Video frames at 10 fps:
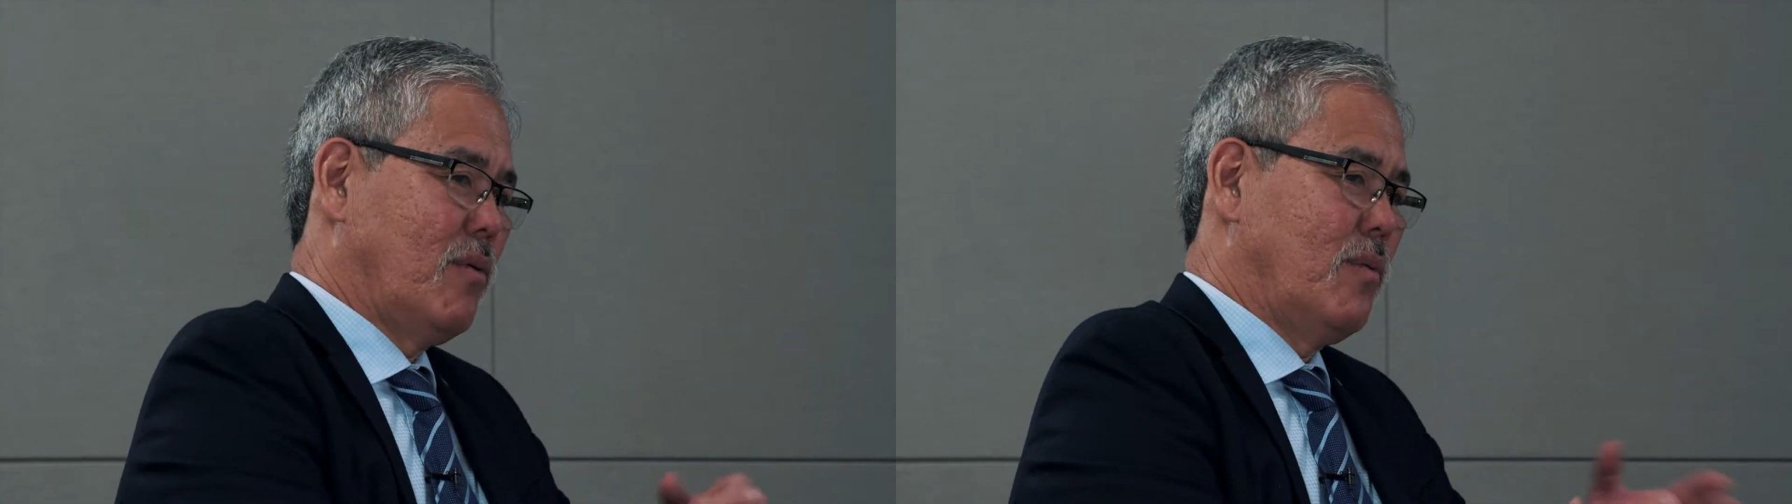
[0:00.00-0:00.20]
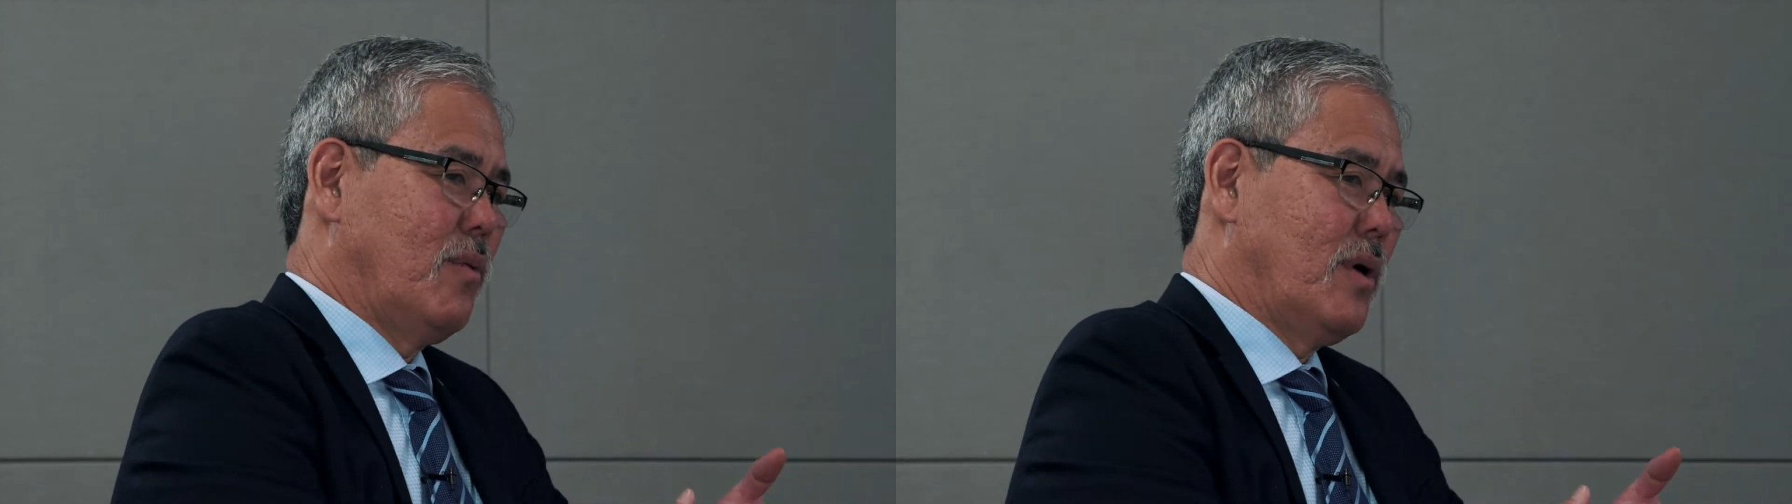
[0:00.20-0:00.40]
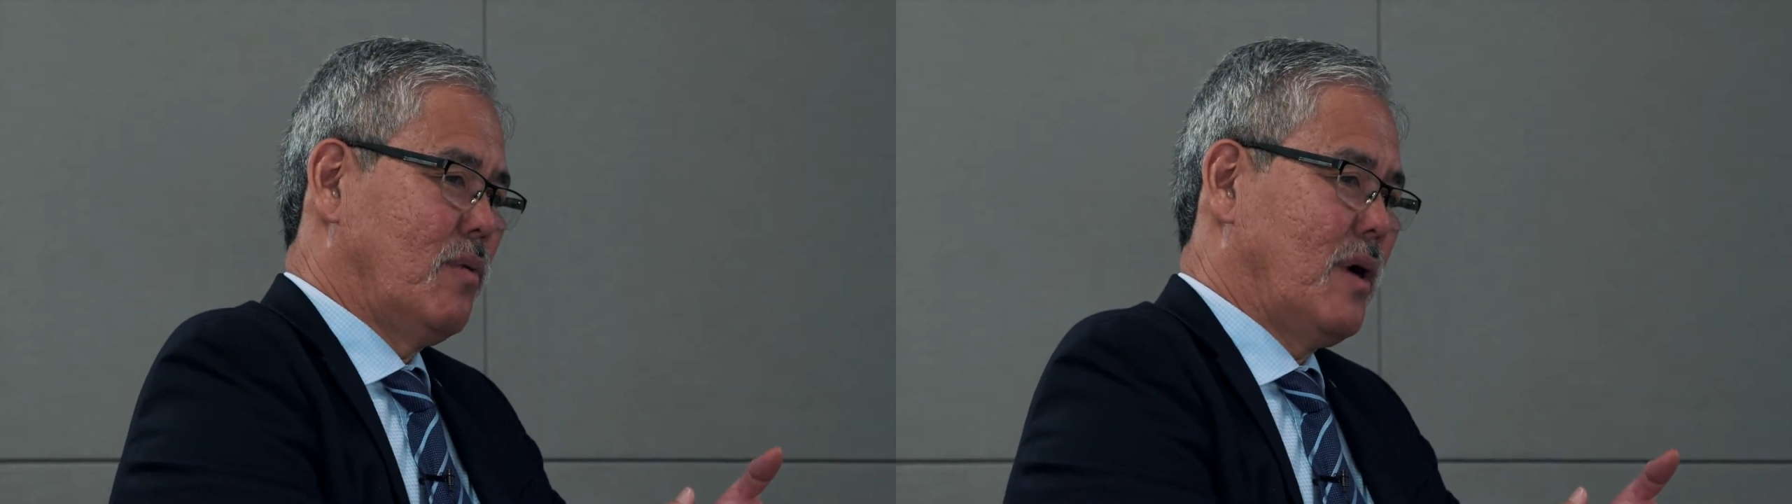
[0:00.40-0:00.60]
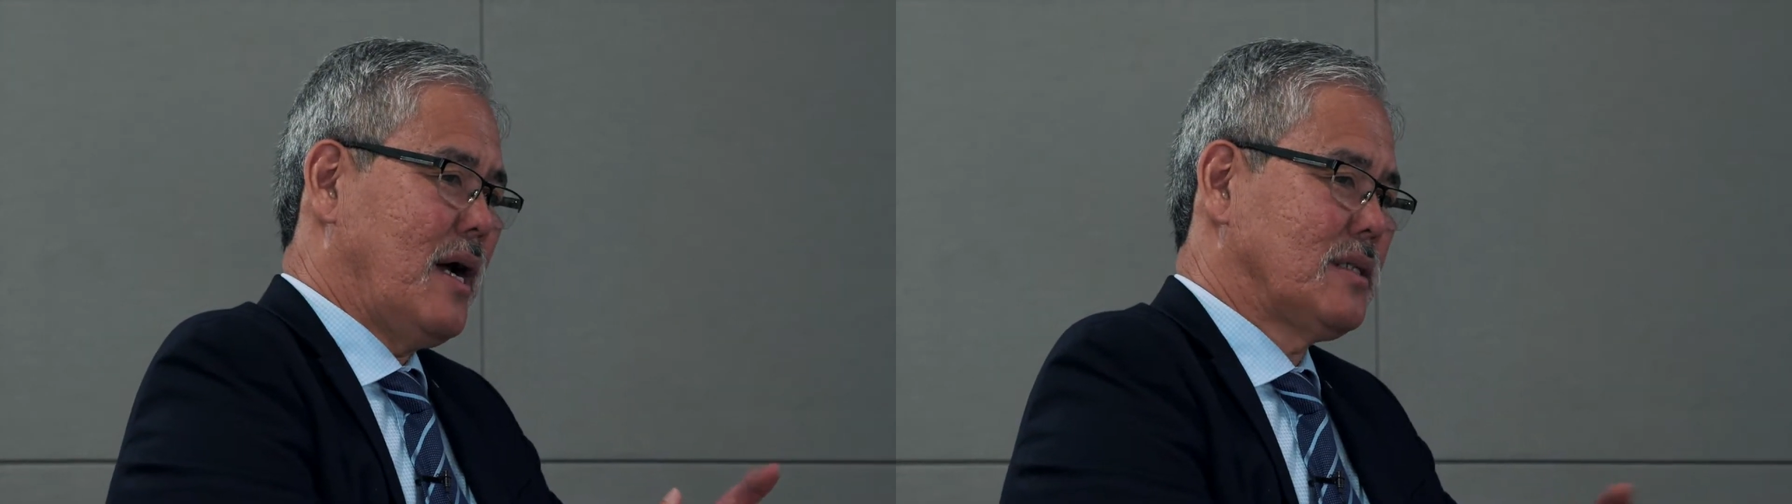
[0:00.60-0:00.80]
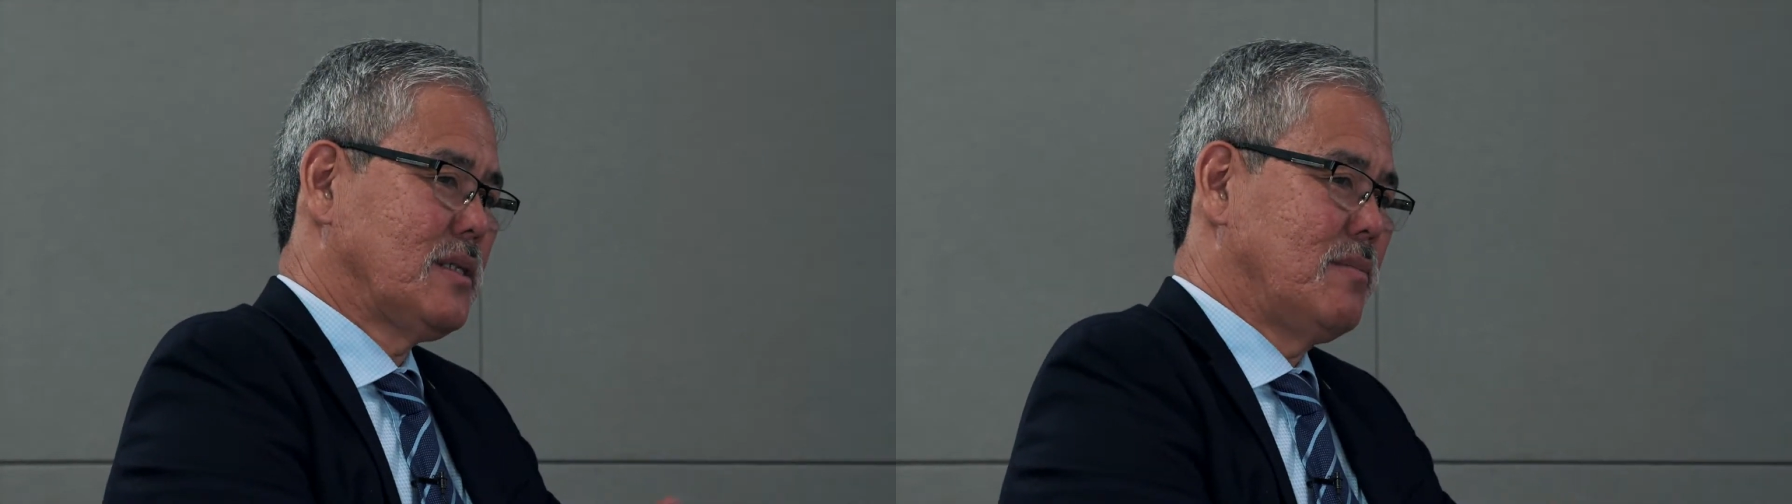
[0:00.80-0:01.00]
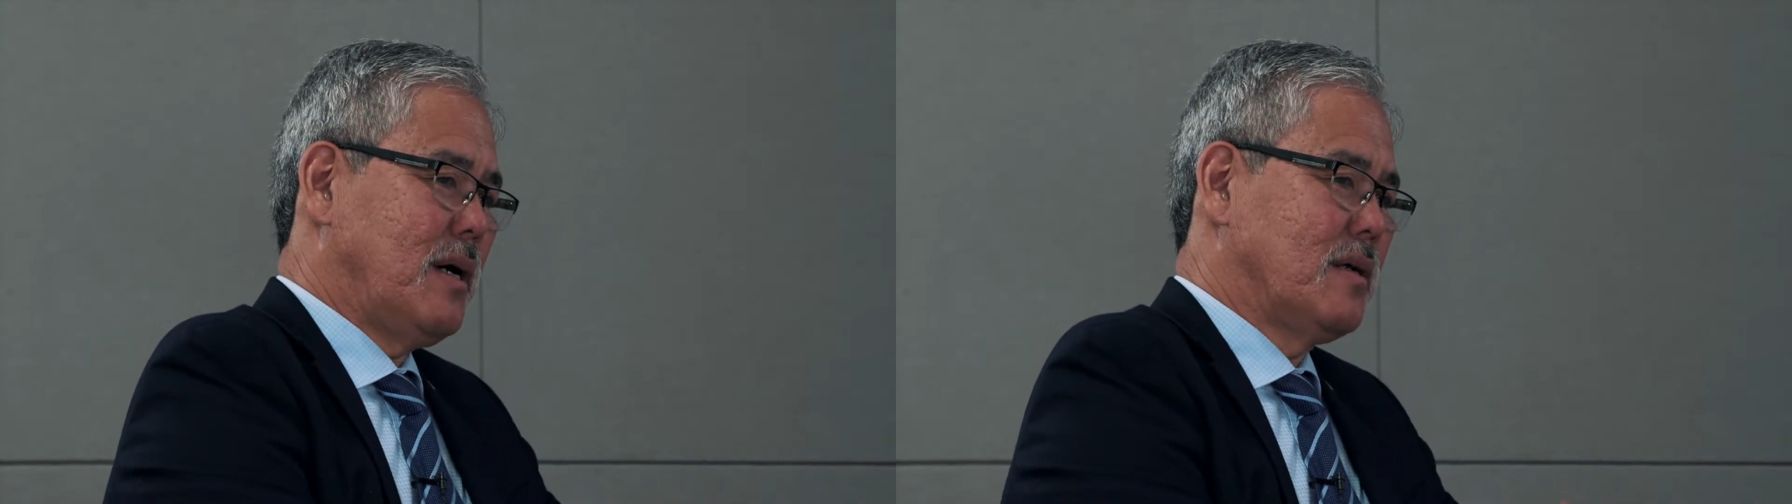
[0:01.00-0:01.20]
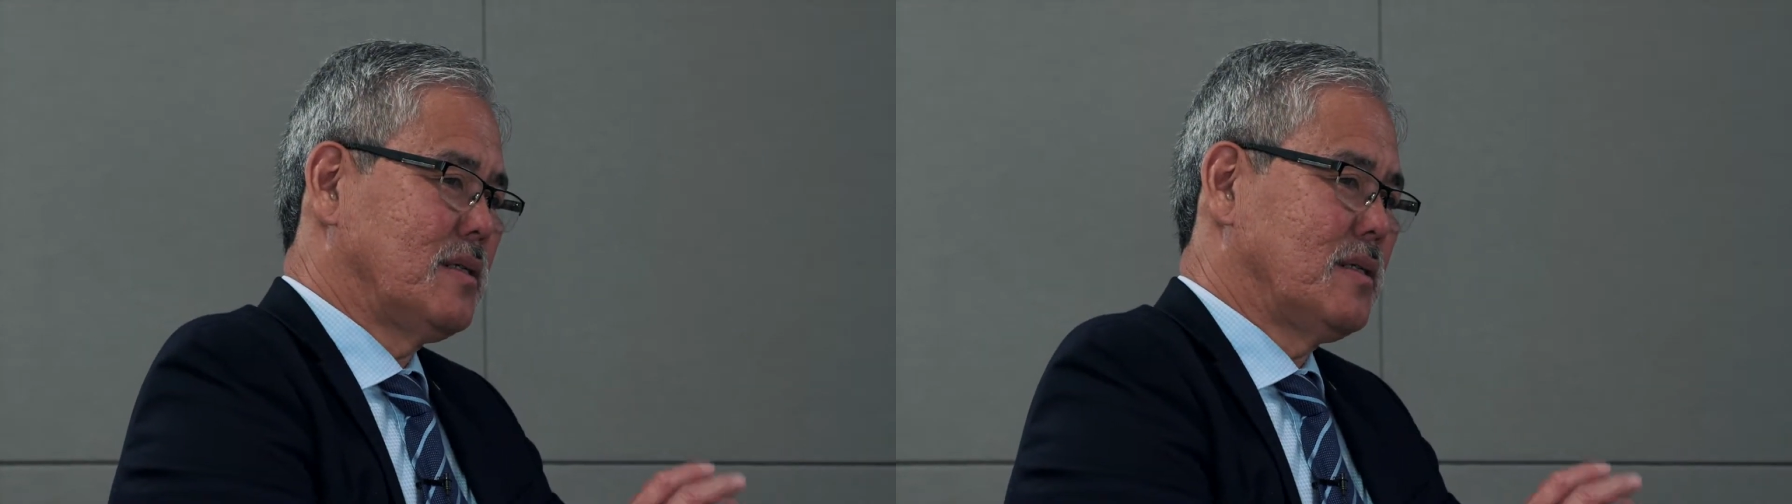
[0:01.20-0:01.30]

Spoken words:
or we're asked about,